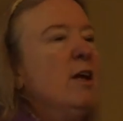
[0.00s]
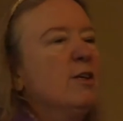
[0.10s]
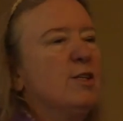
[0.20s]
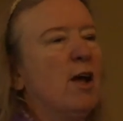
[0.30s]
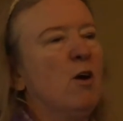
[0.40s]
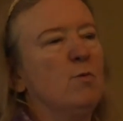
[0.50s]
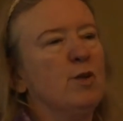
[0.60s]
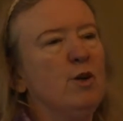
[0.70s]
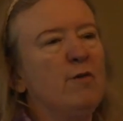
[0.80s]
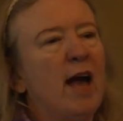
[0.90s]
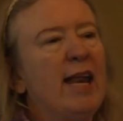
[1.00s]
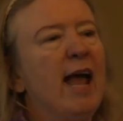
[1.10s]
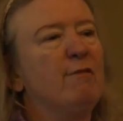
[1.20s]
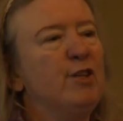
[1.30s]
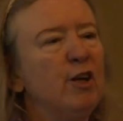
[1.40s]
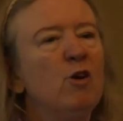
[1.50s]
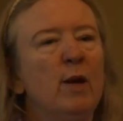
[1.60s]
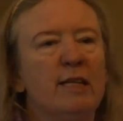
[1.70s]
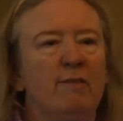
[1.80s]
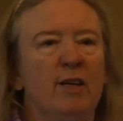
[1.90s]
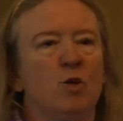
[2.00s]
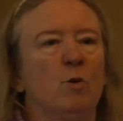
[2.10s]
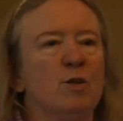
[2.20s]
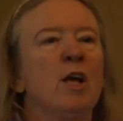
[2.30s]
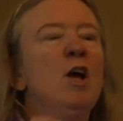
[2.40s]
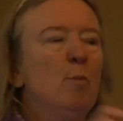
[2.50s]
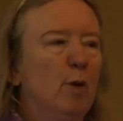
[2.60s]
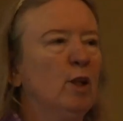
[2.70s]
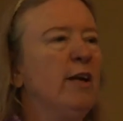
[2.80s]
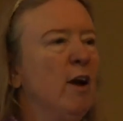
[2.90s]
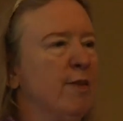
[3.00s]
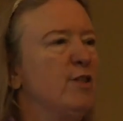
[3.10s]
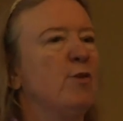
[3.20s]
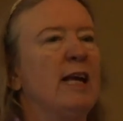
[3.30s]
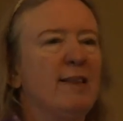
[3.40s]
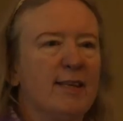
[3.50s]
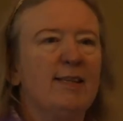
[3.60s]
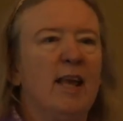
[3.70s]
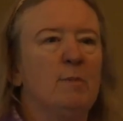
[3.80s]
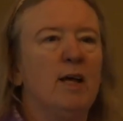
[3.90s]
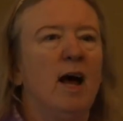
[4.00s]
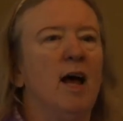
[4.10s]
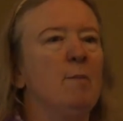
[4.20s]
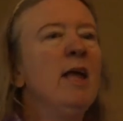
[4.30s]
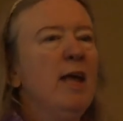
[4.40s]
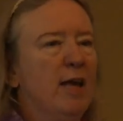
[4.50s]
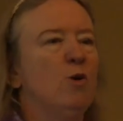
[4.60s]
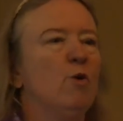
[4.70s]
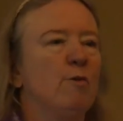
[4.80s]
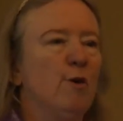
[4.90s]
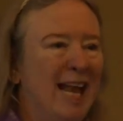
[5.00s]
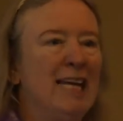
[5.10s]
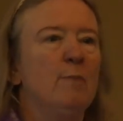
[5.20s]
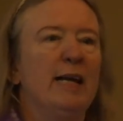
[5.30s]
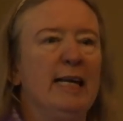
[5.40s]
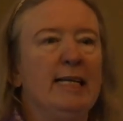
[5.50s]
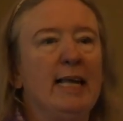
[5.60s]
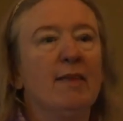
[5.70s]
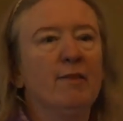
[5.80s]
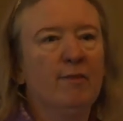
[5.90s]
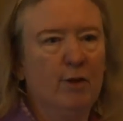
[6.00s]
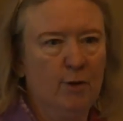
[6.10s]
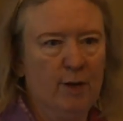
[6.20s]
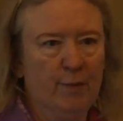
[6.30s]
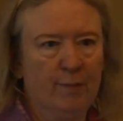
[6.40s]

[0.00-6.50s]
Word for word: So, so you've got to have two individuals pulling on the string at the same time in order for anybody to get the food.